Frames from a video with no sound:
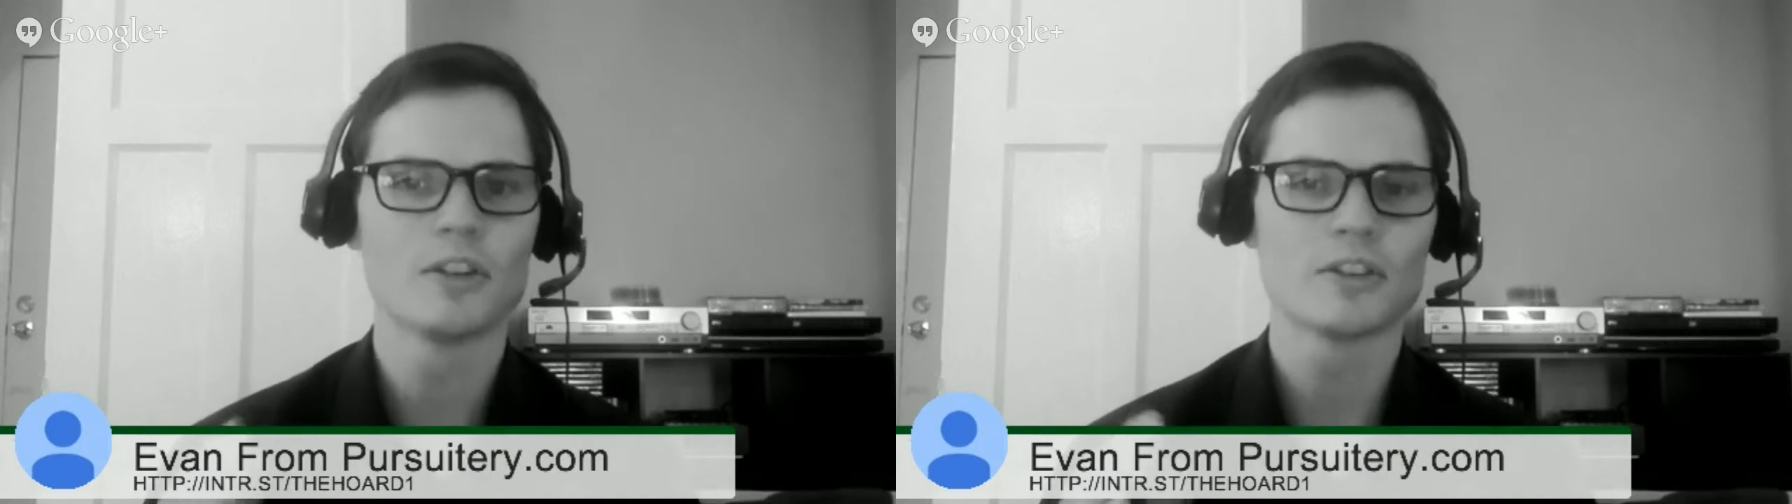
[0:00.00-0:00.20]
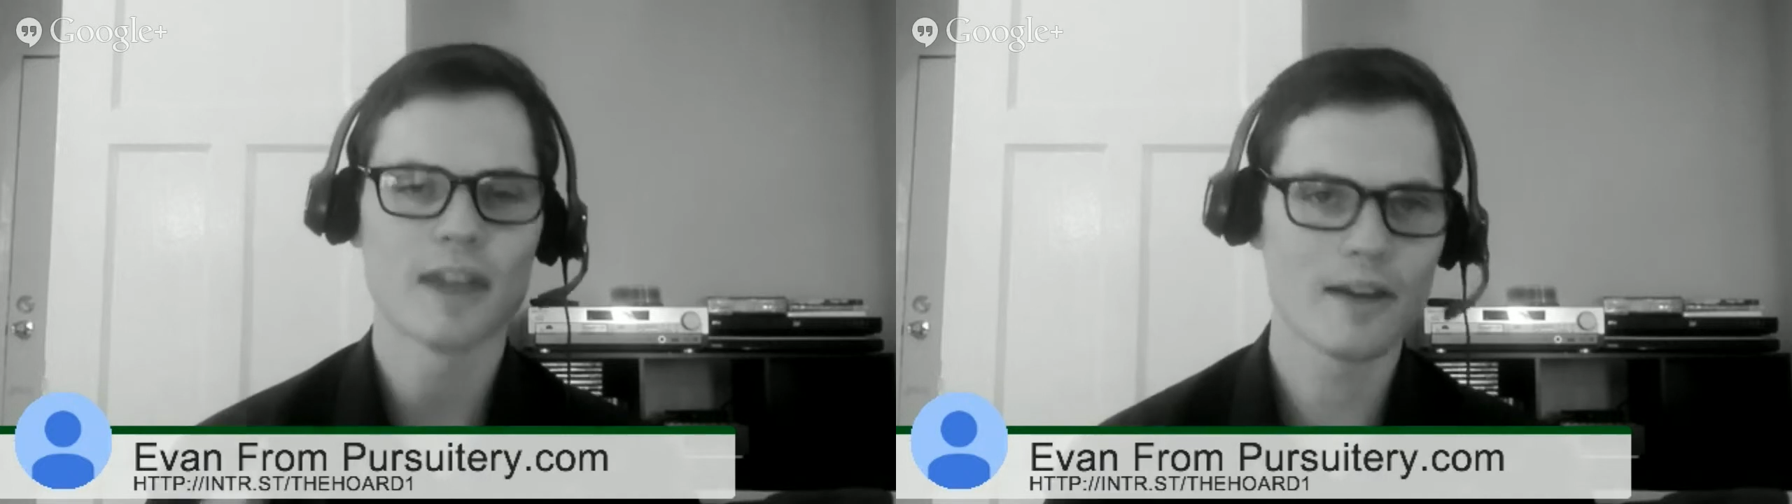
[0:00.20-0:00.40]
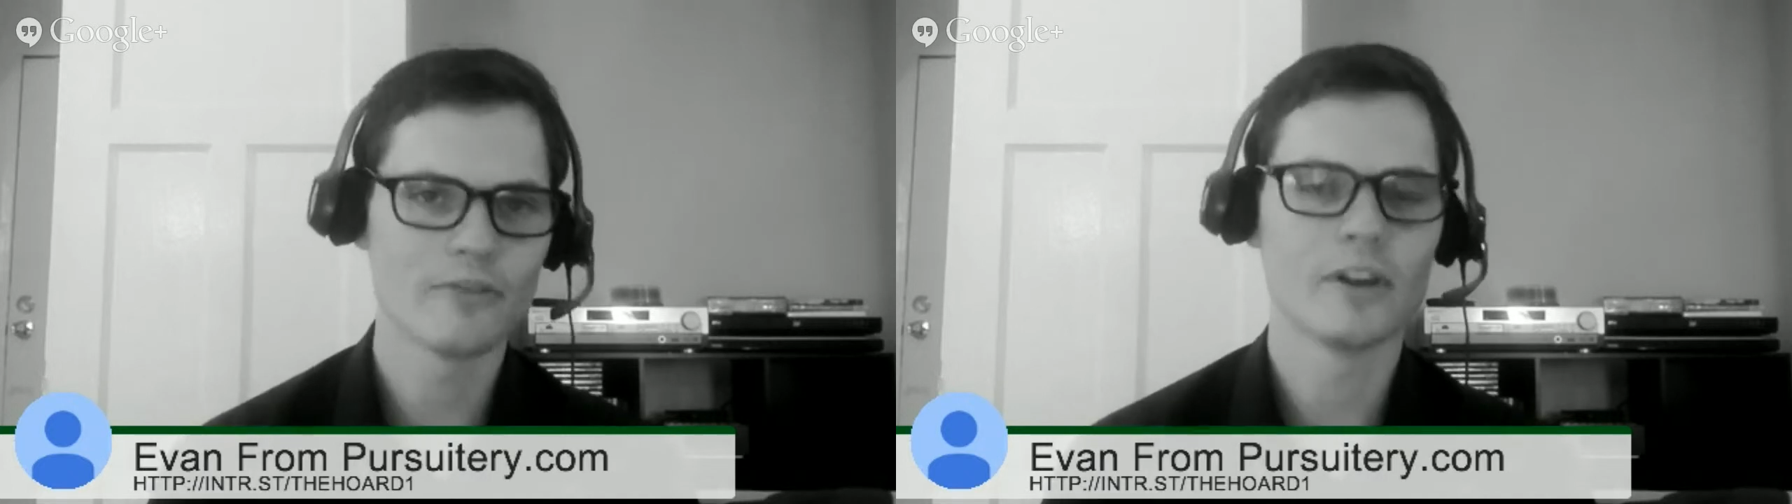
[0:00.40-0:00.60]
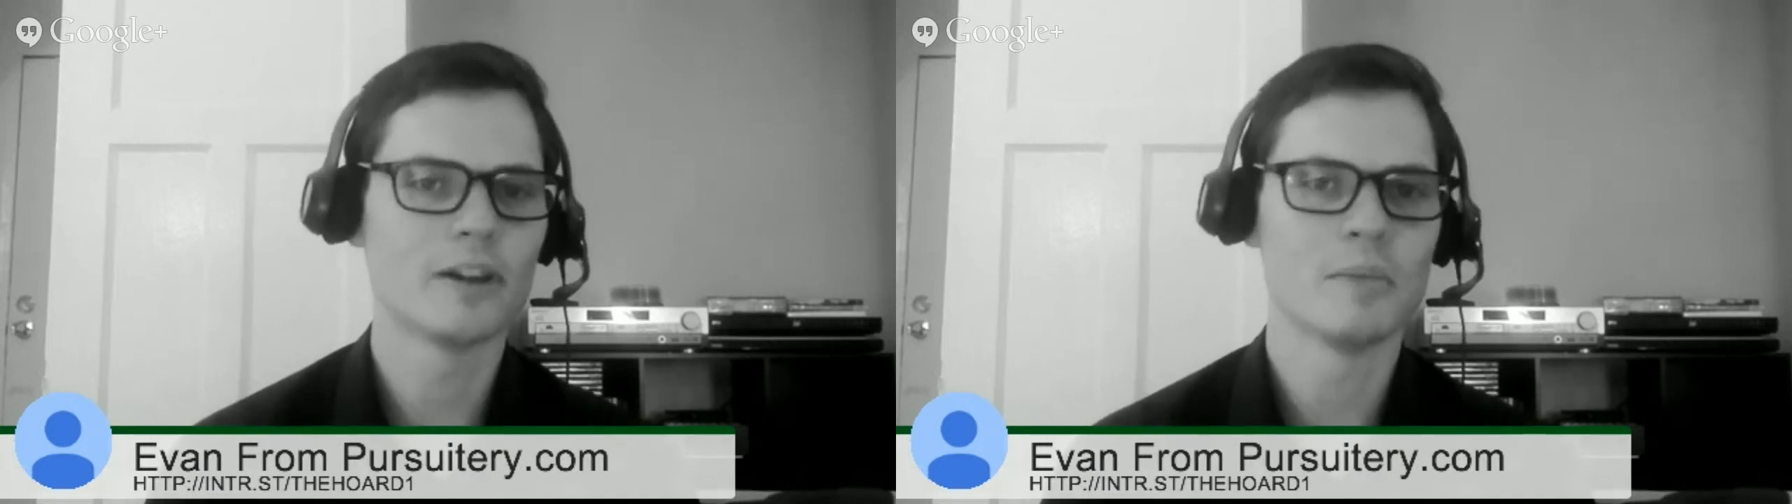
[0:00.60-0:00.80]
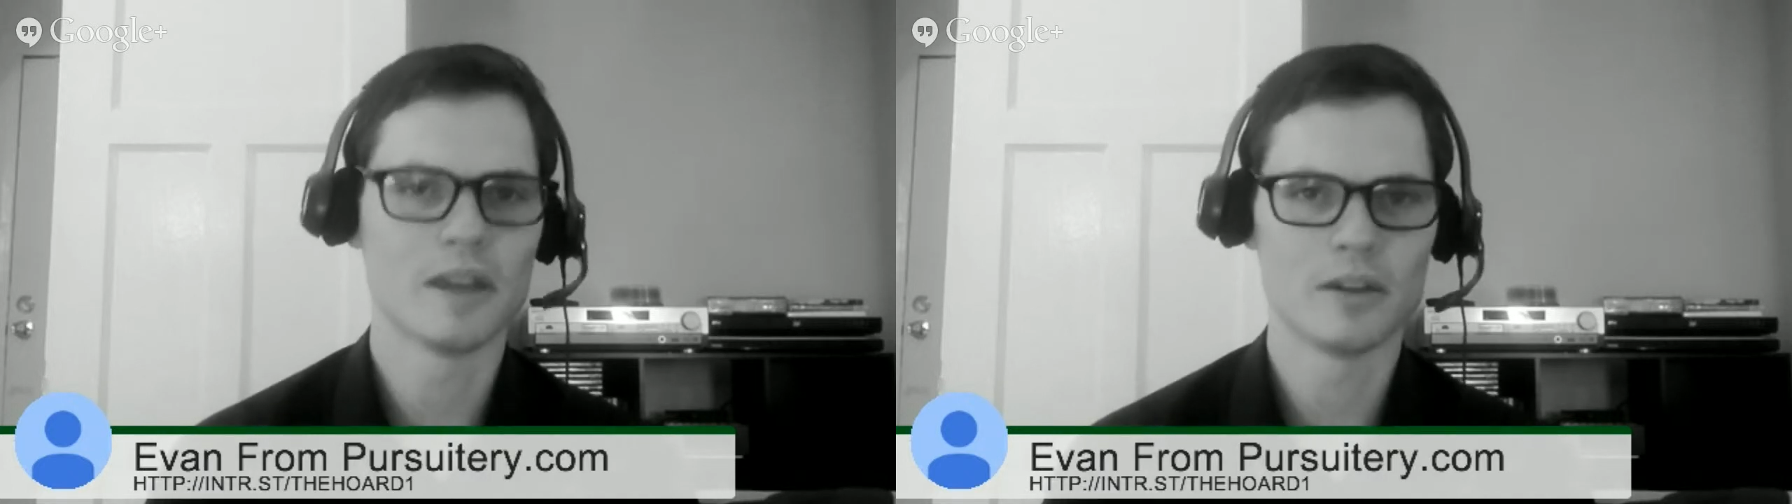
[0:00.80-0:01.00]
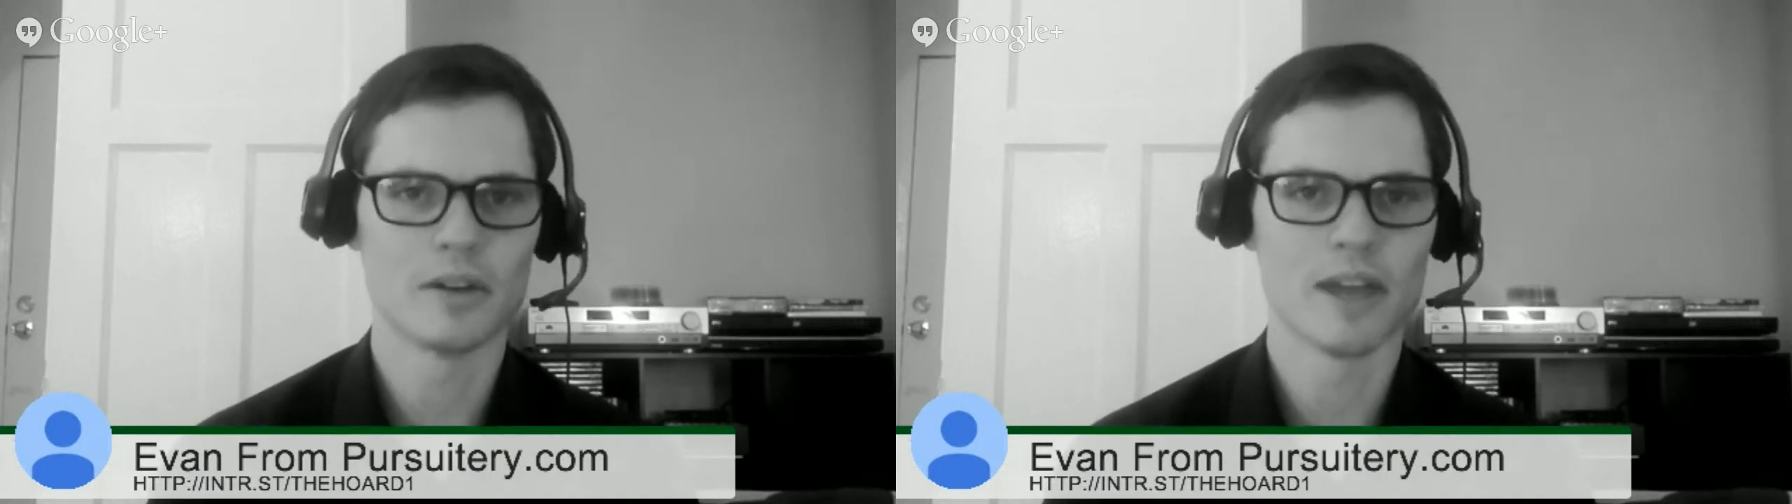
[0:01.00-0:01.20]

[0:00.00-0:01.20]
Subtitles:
Just have fun and make your